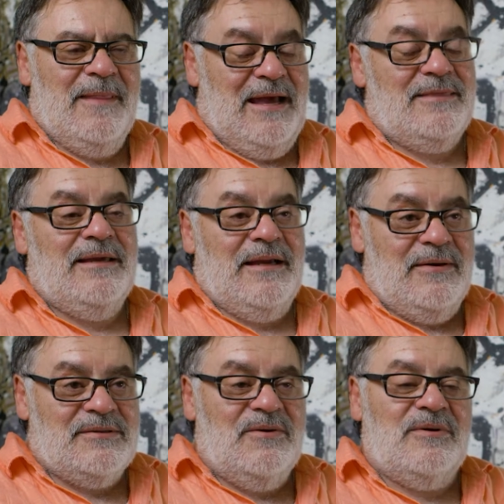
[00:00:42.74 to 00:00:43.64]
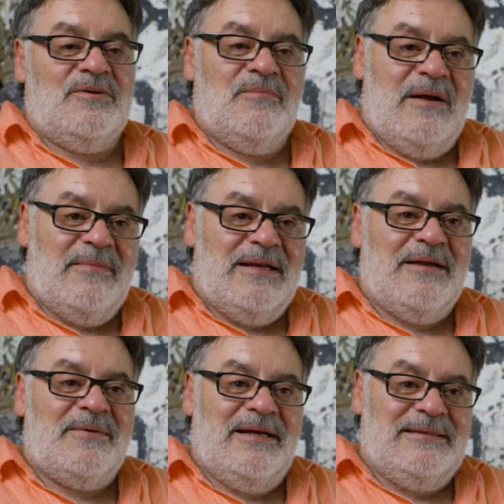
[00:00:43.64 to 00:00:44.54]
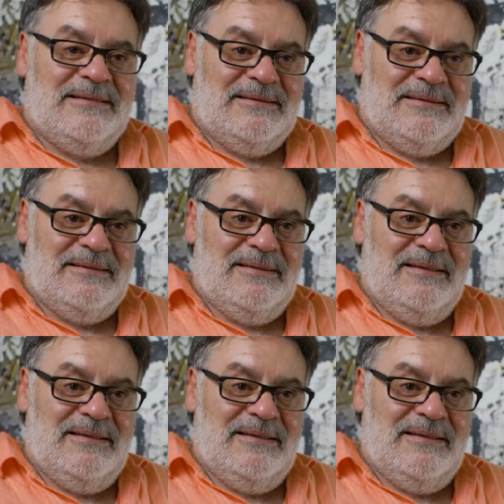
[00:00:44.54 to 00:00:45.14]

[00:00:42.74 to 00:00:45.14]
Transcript: I think I was going through my midlife crisis.